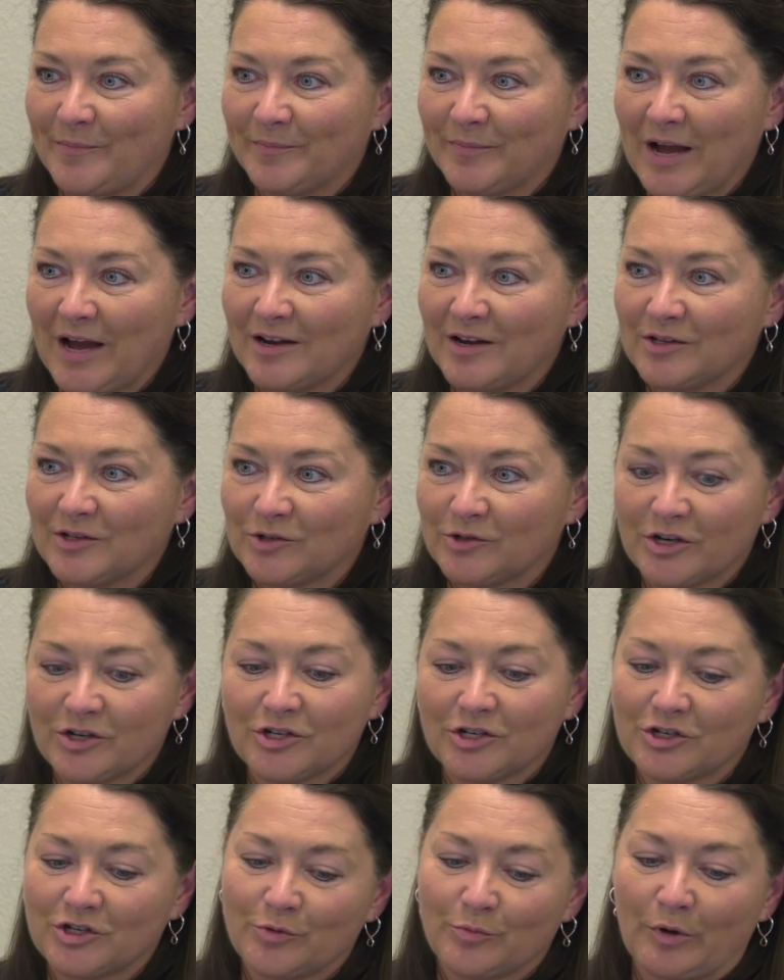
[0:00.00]
kind of
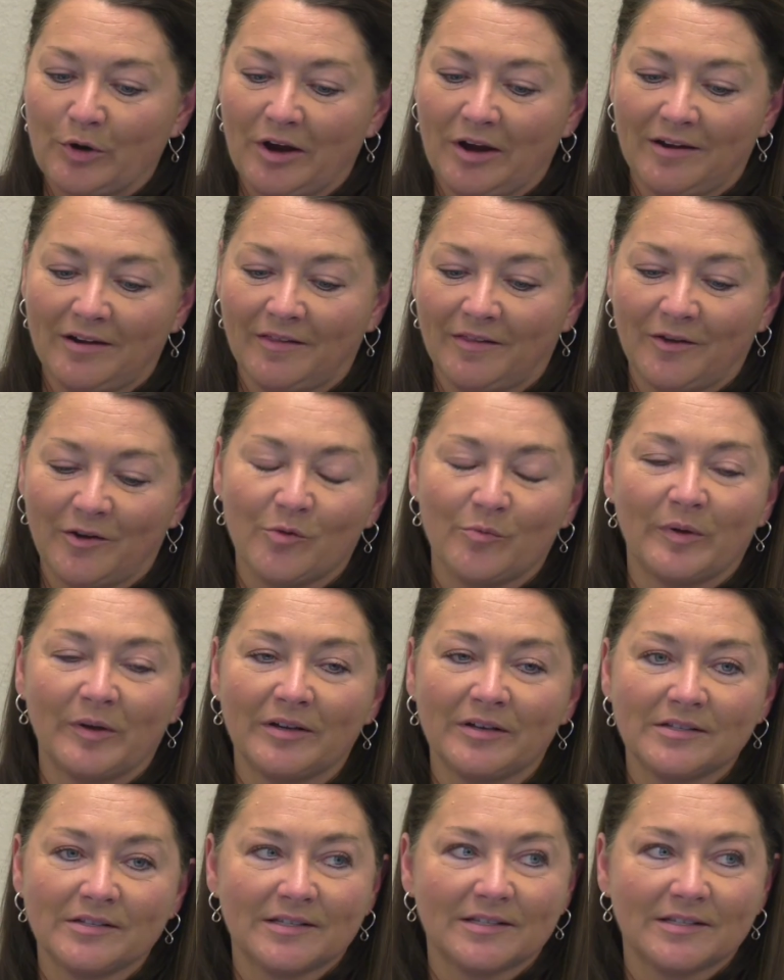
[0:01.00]
stretches your brain a little bit.